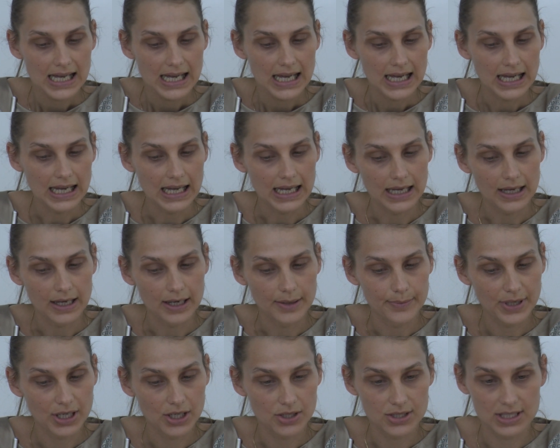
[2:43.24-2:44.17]

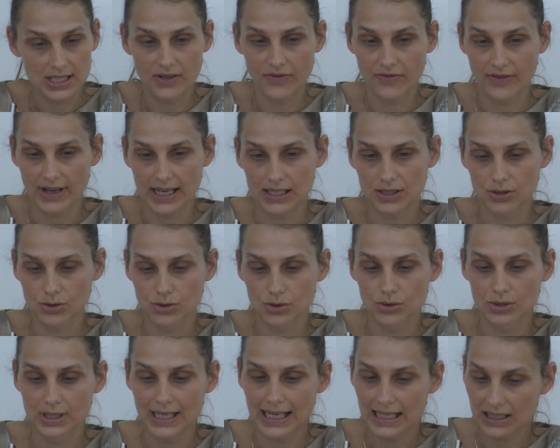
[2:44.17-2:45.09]
Because in fact to
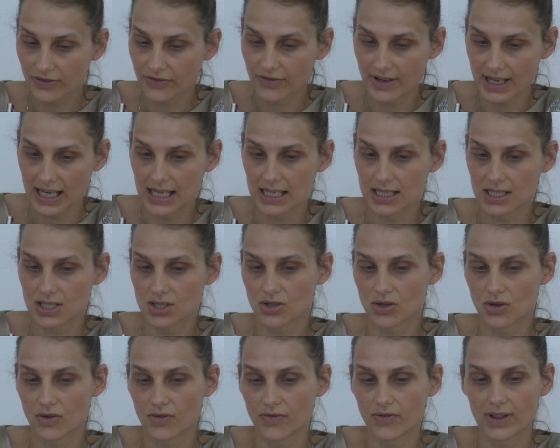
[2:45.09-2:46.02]
do that phase
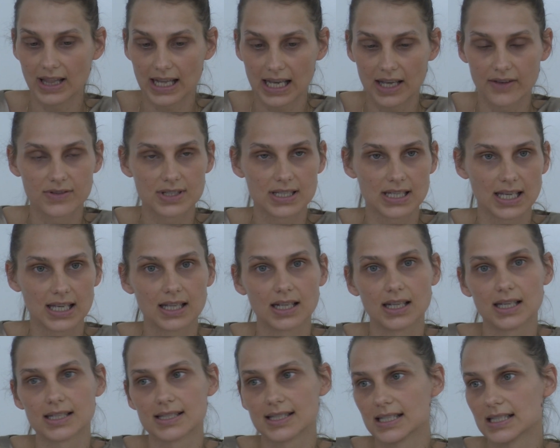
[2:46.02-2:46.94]
of life
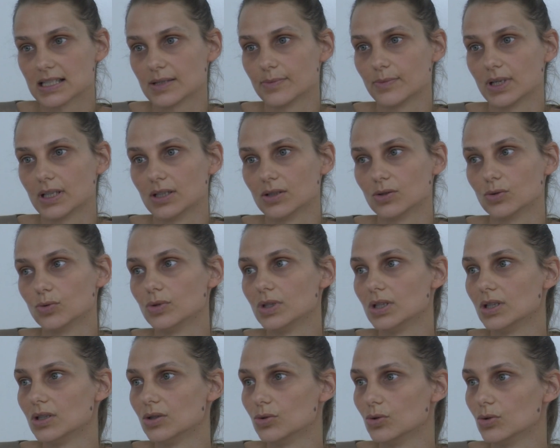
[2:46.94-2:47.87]
cycle assessment we
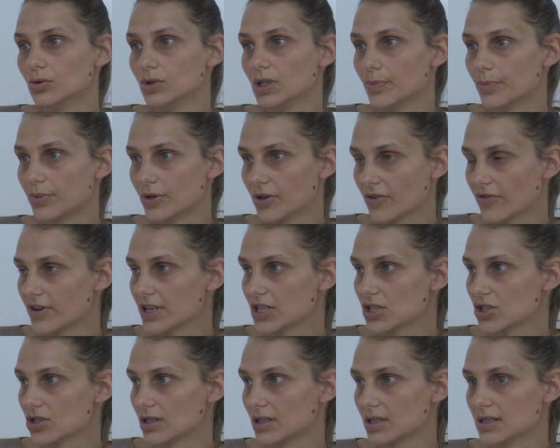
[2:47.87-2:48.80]
use
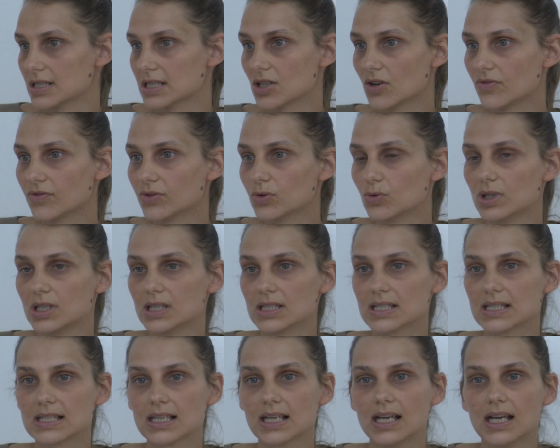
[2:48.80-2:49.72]
professional
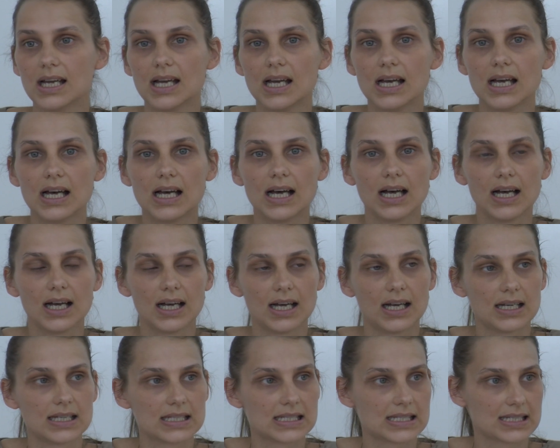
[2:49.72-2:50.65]
softwares
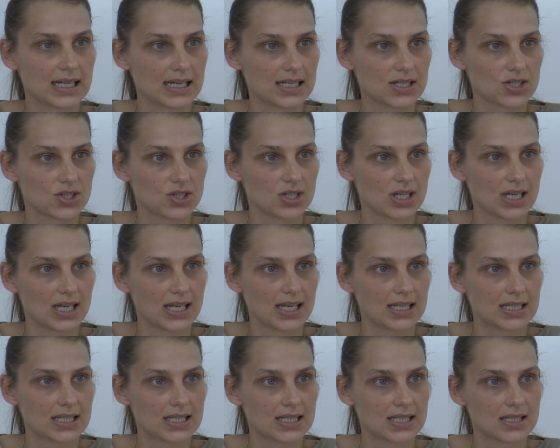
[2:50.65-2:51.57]
such
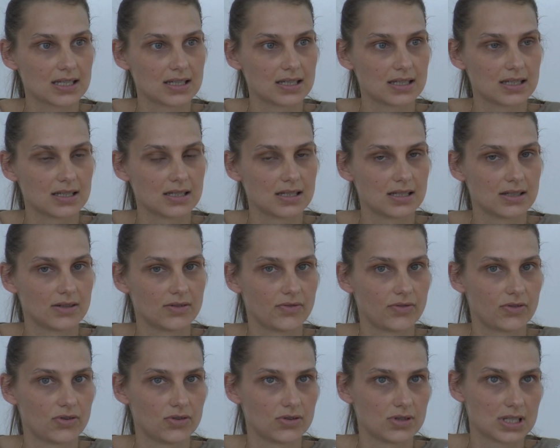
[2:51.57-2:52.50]
as for
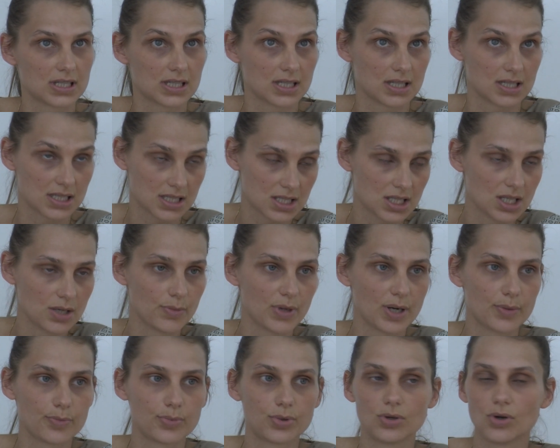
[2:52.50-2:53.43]
instance
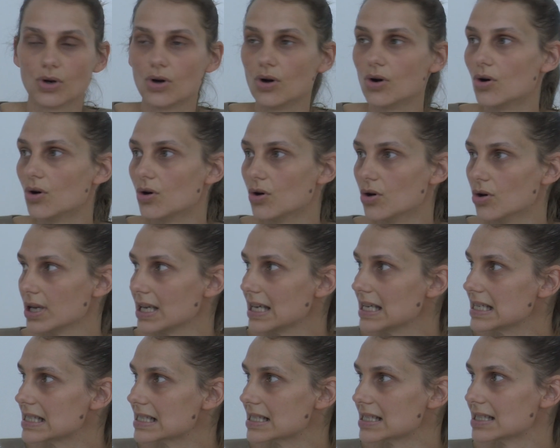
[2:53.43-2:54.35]
CIMA-Pro or
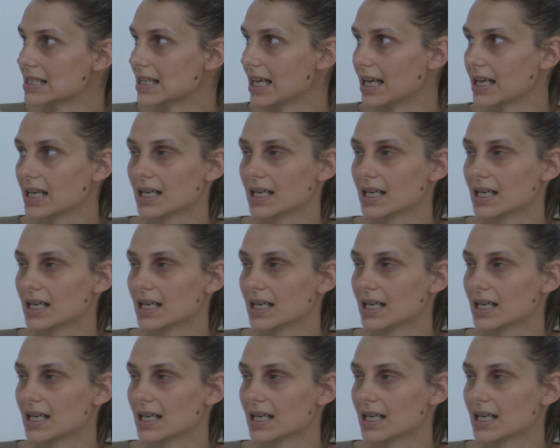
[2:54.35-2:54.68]
ISTE